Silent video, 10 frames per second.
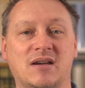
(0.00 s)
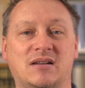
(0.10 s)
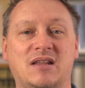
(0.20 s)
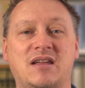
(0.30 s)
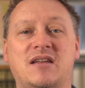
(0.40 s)

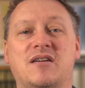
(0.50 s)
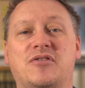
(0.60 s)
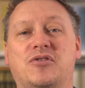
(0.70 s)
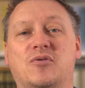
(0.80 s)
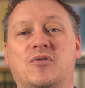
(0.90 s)
Lee
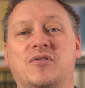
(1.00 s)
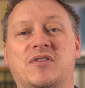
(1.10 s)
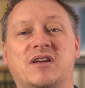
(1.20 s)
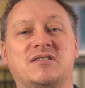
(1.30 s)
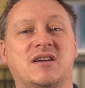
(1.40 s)
thought
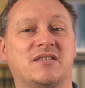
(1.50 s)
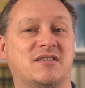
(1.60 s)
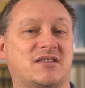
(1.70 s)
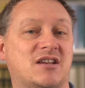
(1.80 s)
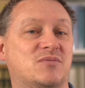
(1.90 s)
that the
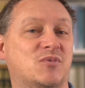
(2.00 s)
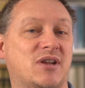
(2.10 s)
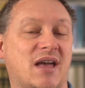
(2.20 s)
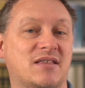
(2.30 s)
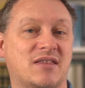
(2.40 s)
session would
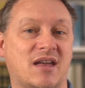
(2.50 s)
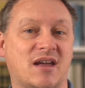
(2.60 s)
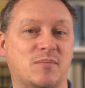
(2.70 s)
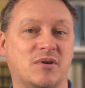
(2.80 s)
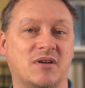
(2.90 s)
end
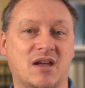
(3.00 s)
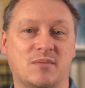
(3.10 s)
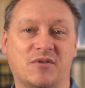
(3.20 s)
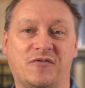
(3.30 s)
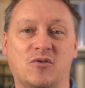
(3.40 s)
there, but
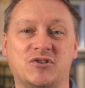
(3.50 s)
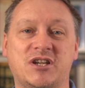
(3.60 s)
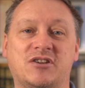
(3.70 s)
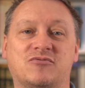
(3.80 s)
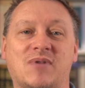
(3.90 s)
before
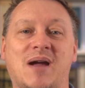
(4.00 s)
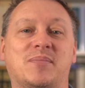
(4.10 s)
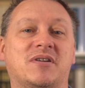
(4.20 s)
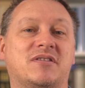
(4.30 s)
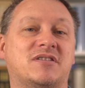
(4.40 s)
she could
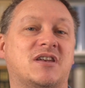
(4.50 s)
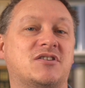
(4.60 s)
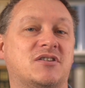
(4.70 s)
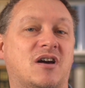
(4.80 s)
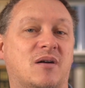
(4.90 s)
wrap the
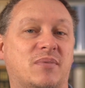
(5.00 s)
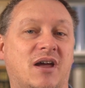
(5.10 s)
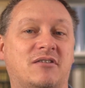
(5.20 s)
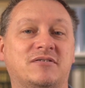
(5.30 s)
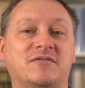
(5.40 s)
session up,
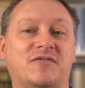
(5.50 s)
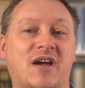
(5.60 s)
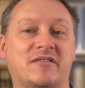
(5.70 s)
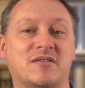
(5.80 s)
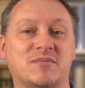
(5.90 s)
Elton
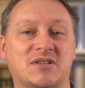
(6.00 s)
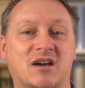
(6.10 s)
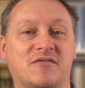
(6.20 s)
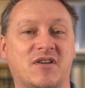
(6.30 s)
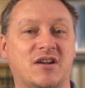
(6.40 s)
found
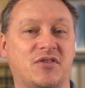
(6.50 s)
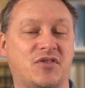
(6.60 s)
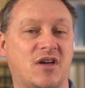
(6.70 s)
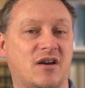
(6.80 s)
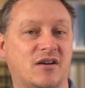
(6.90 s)
himself in a
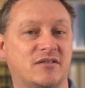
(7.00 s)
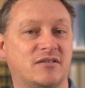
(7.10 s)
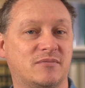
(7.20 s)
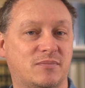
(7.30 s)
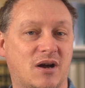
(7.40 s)
third
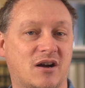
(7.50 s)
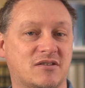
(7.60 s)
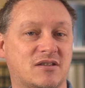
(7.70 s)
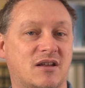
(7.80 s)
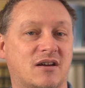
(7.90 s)

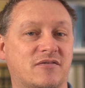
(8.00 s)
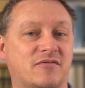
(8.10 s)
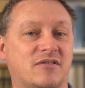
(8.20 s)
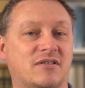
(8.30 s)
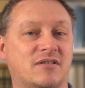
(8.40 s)
past life.